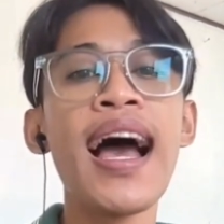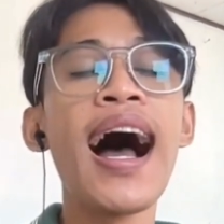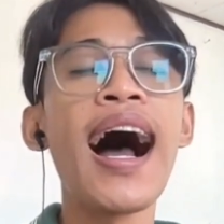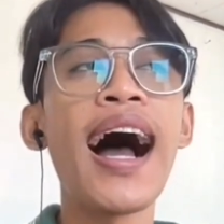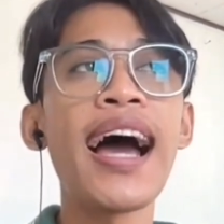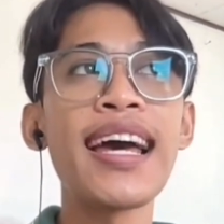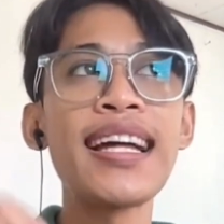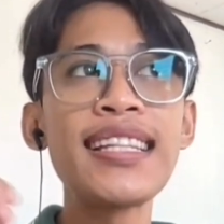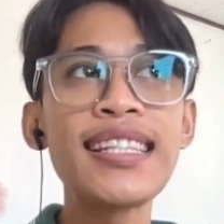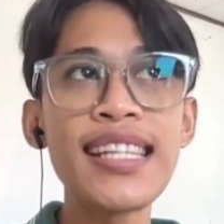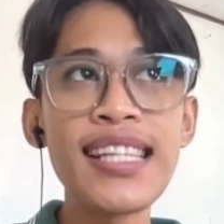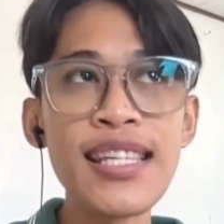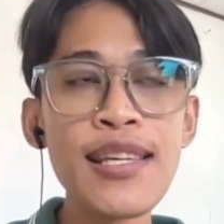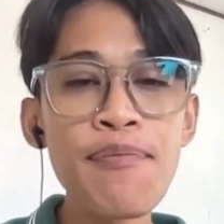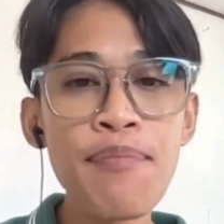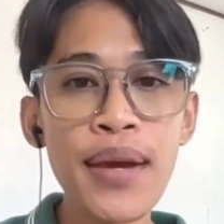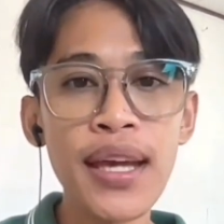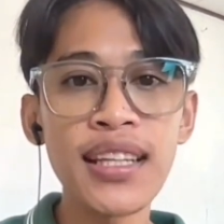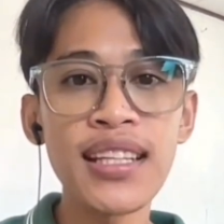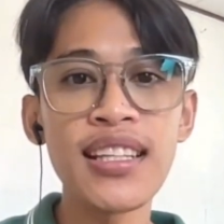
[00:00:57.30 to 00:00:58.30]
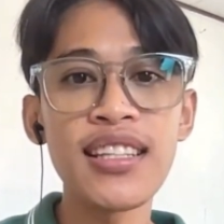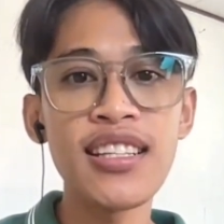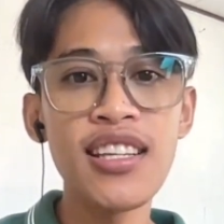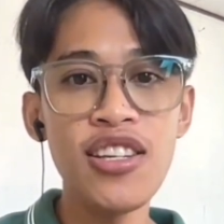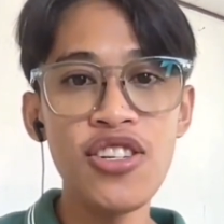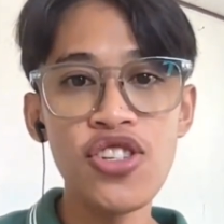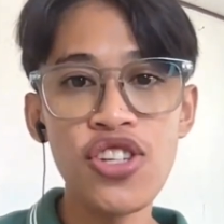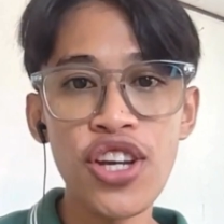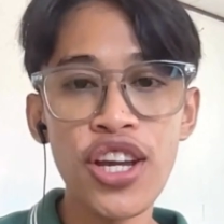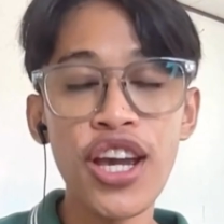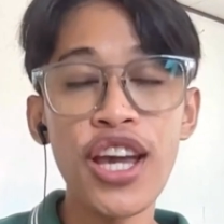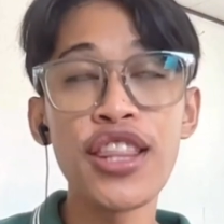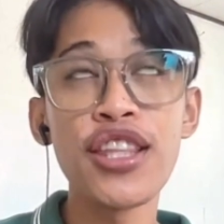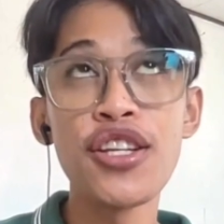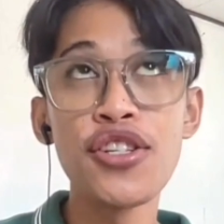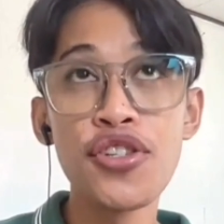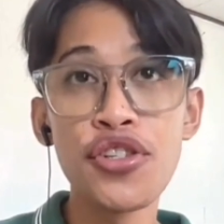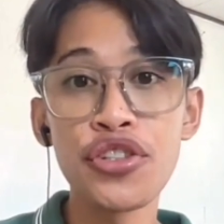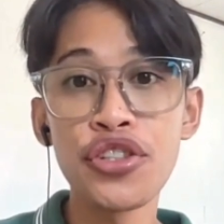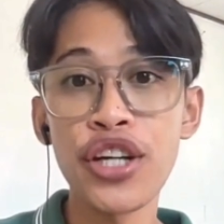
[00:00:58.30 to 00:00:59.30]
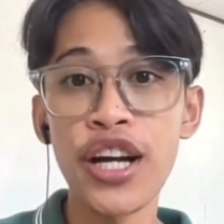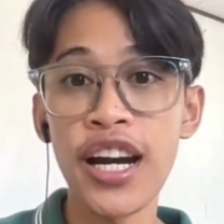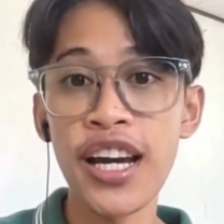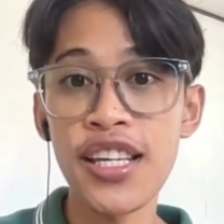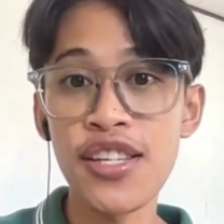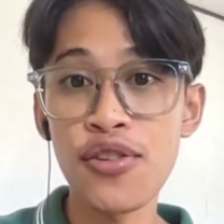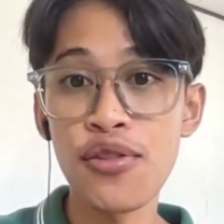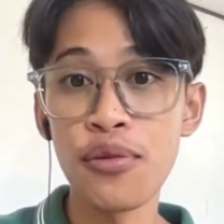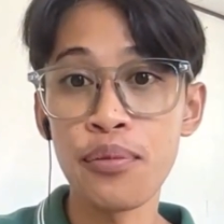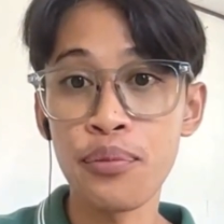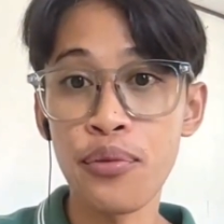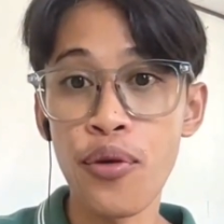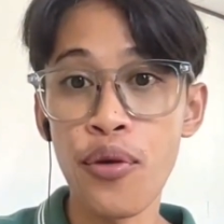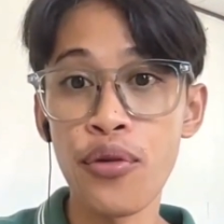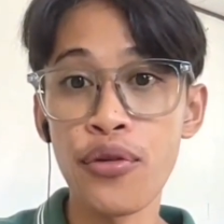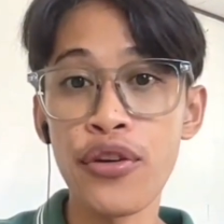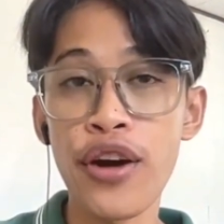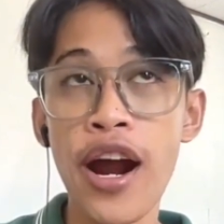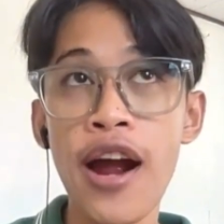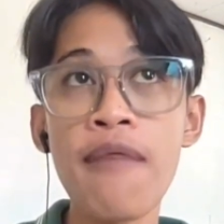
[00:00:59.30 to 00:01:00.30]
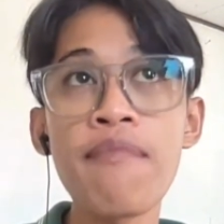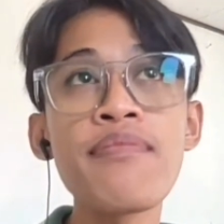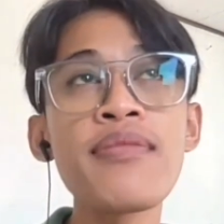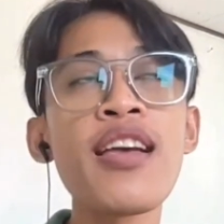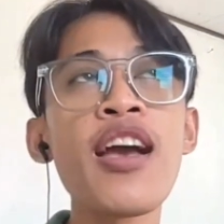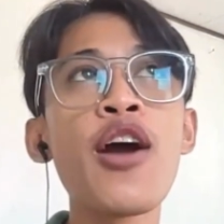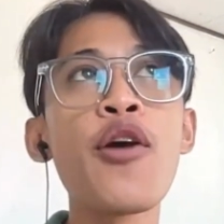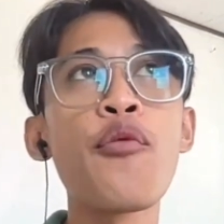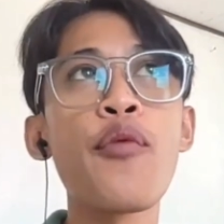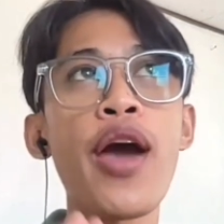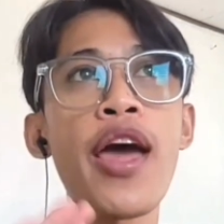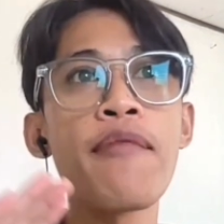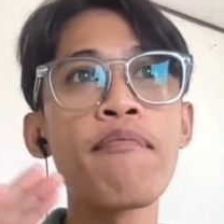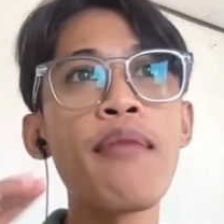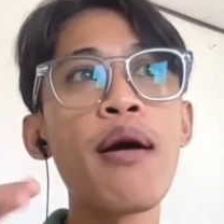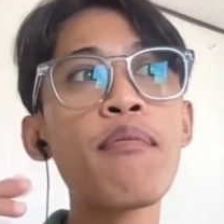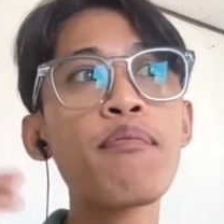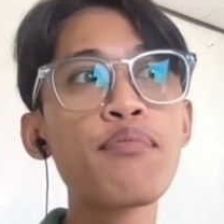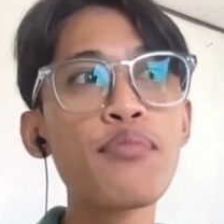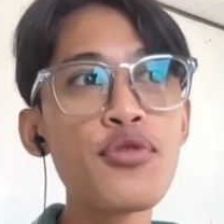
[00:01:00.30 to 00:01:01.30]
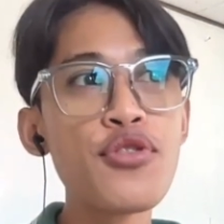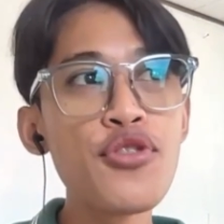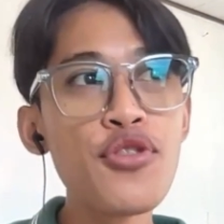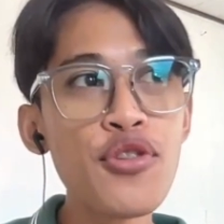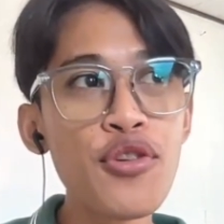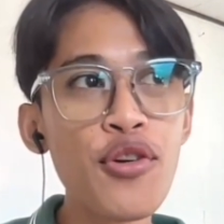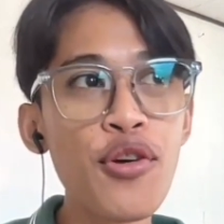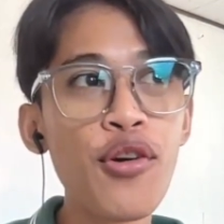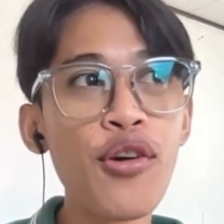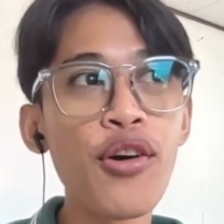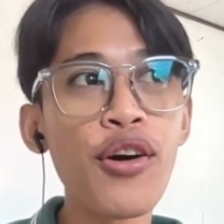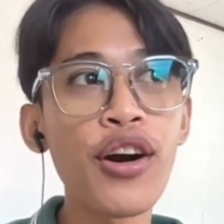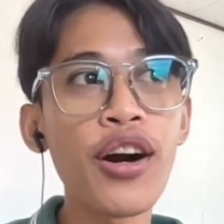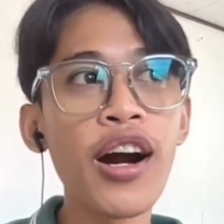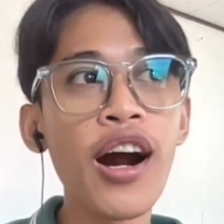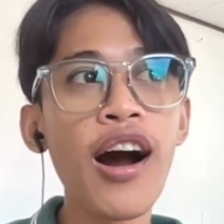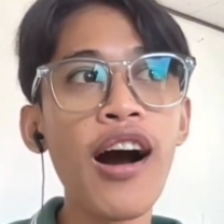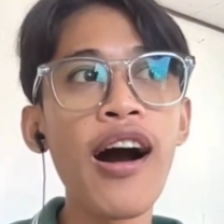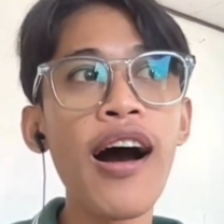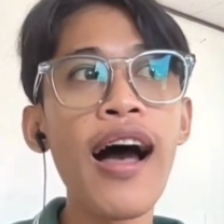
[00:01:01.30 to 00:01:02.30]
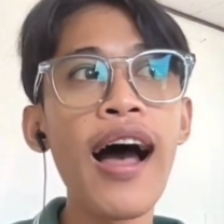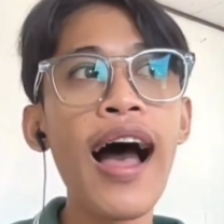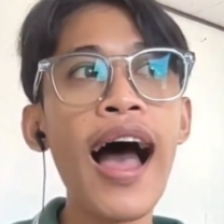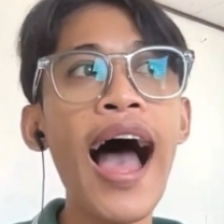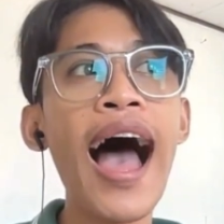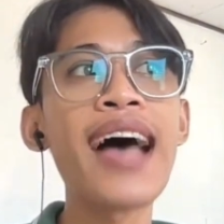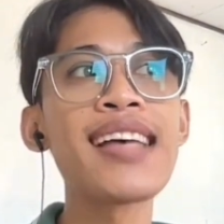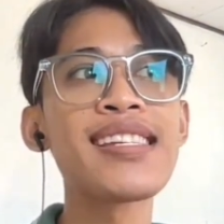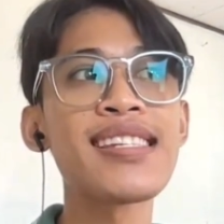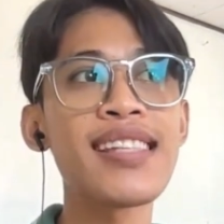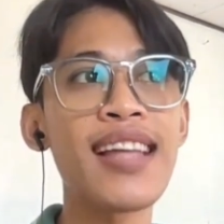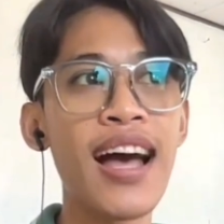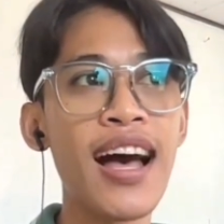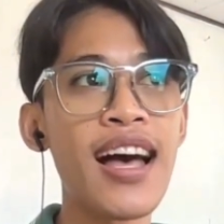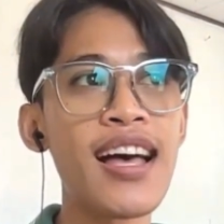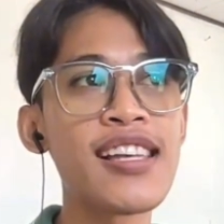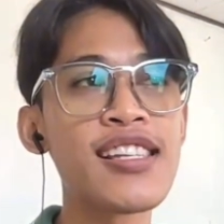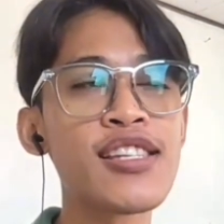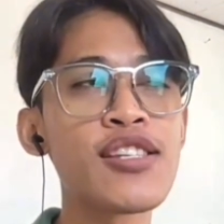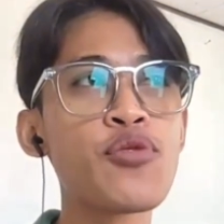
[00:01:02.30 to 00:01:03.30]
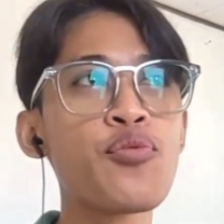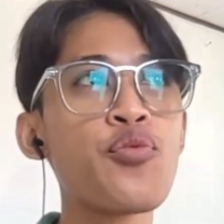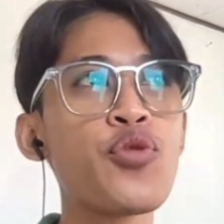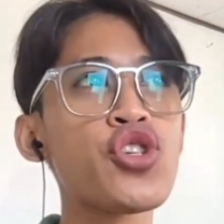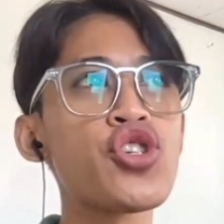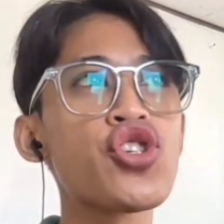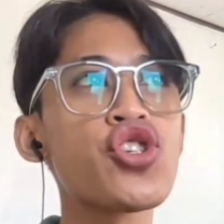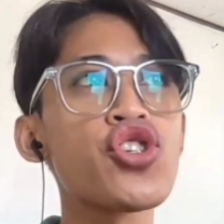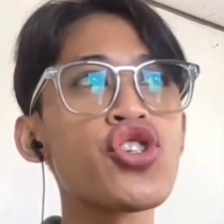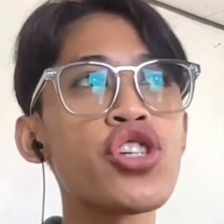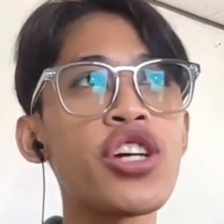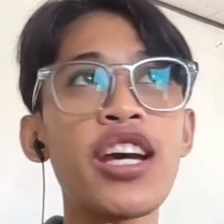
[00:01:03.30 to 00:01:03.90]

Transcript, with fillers: I anticipated teaching in the junior high school program when Mam Bunyor asked us which